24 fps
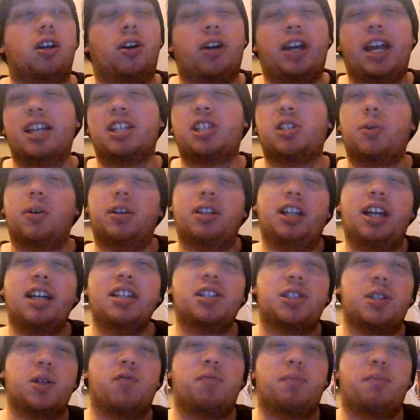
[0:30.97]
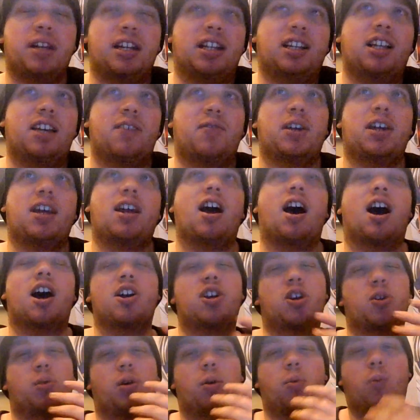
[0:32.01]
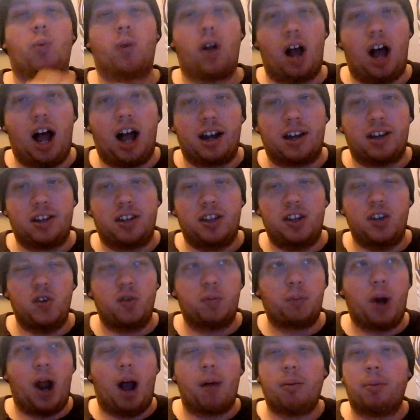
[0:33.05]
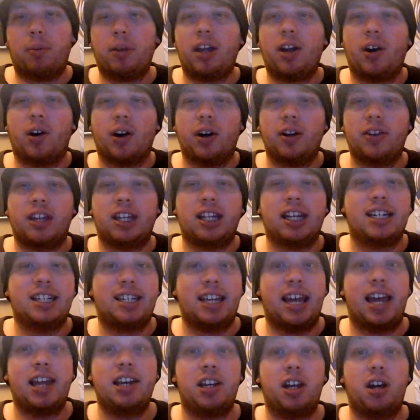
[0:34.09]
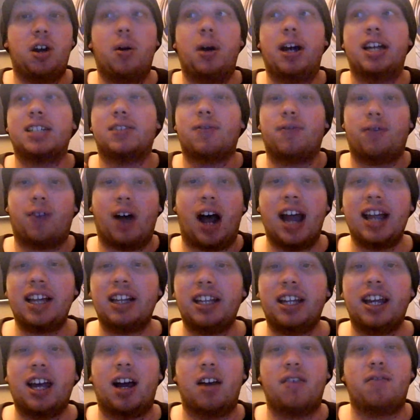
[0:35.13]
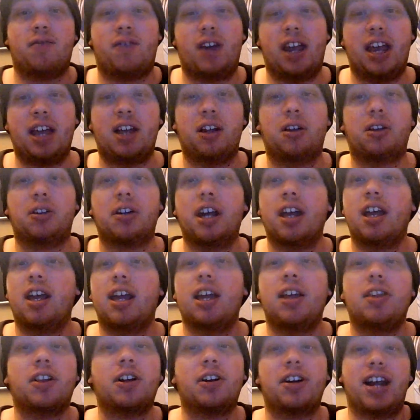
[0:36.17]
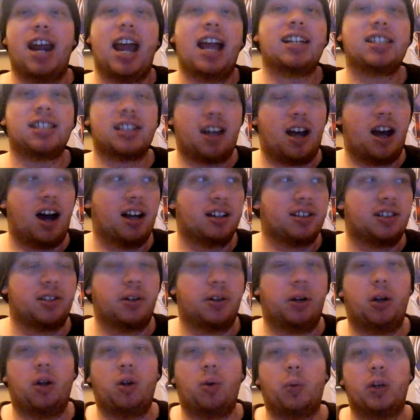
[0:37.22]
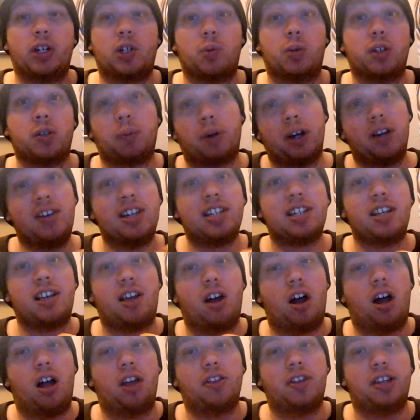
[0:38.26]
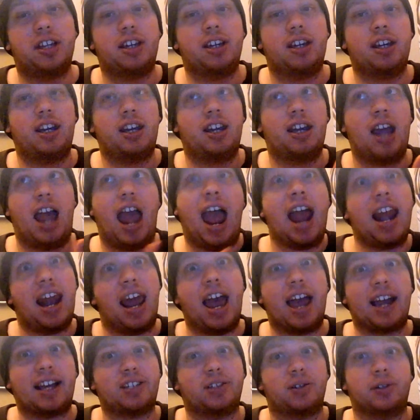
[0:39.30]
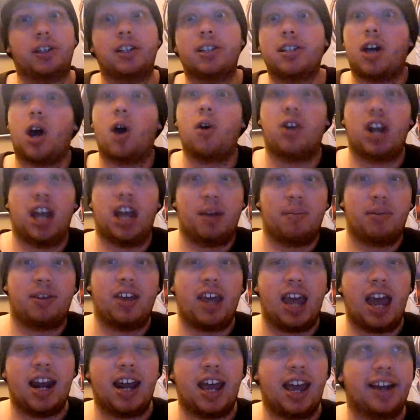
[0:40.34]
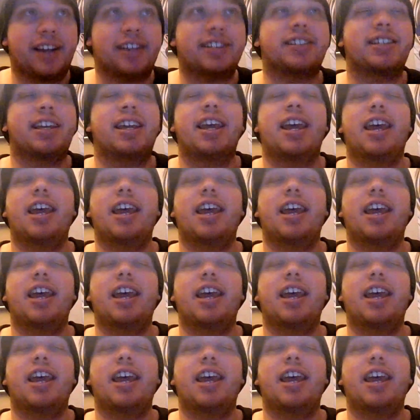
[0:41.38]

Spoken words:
Okay, so unless you've been living under a rock, you've probably heard that Nintendo has finally unveiled their next console, which was previously called the NX, or at least codenamed the NX.